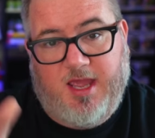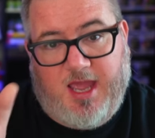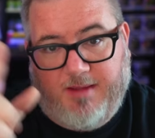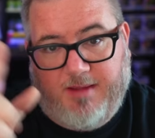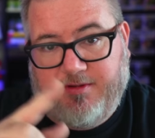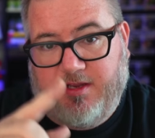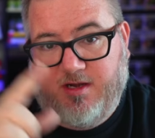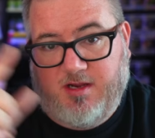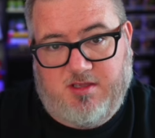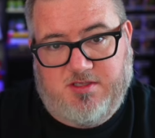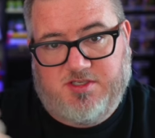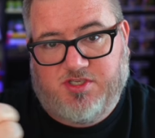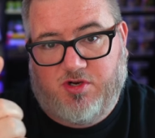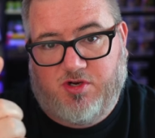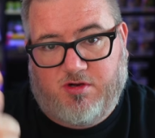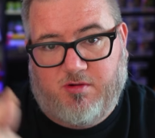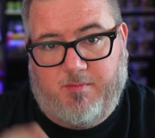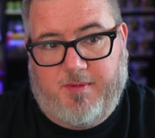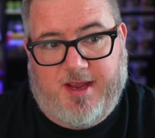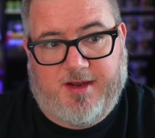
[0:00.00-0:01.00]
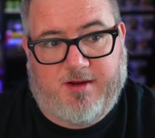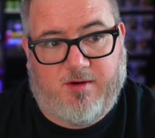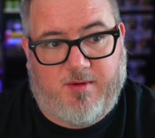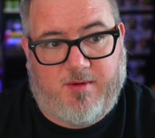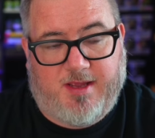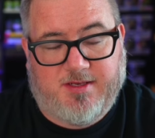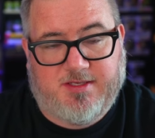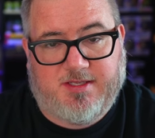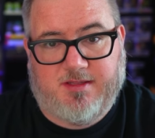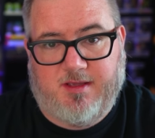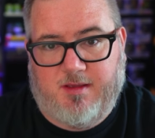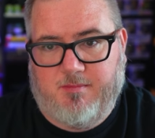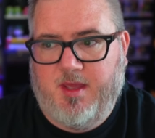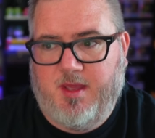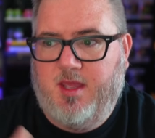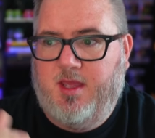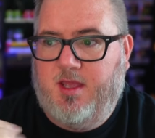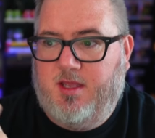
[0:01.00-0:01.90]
I'm going to circle back around to them.